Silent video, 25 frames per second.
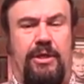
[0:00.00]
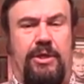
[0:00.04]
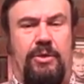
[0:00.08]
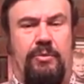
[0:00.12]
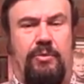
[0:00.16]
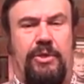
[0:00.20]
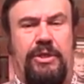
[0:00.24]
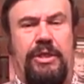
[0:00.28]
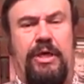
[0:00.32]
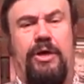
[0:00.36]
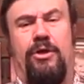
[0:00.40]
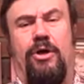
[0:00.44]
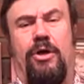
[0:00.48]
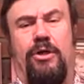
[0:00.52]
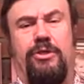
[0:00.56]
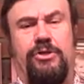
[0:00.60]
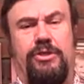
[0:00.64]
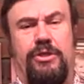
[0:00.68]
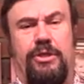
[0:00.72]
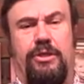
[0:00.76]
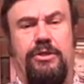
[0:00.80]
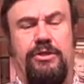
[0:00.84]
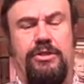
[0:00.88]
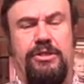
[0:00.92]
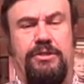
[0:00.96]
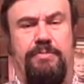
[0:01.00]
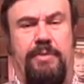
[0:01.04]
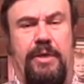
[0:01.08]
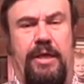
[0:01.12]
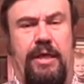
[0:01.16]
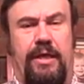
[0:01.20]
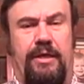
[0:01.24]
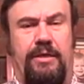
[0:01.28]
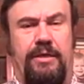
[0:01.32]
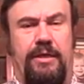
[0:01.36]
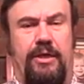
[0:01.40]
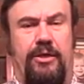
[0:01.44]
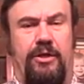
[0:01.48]
Well, not all change is
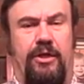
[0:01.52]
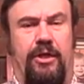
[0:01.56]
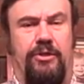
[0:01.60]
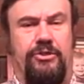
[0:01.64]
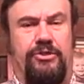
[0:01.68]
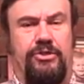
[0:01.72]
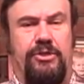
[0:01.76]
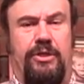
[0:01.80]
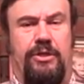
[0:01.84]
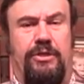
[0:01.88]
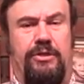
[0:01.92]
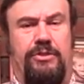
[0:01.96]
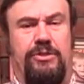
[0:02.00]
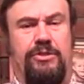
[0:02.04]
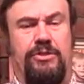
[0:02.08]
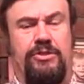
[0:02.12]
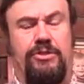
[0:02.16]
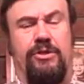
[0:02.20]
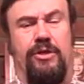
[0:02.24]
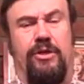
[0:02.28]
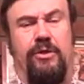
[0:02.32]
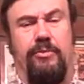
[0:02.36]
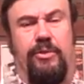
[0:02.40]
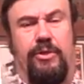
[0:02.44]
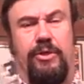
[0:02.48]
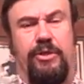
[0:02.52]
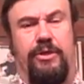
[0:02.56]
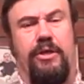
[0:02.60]
bad, not all change is terrible.